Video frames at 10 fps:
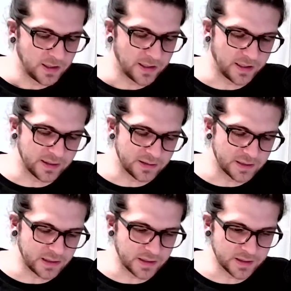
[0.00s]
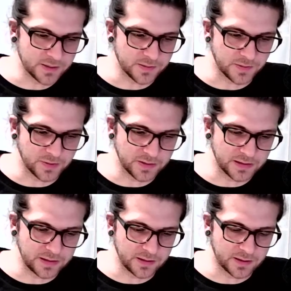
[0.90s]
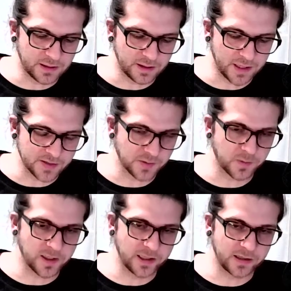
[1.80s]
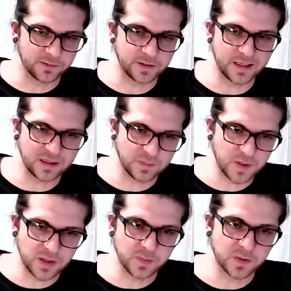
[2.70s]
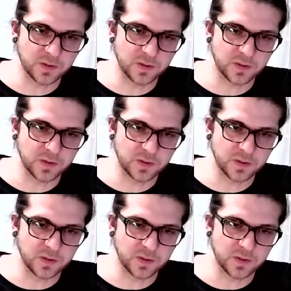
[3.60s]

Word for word: And it really uh, has a way of getting people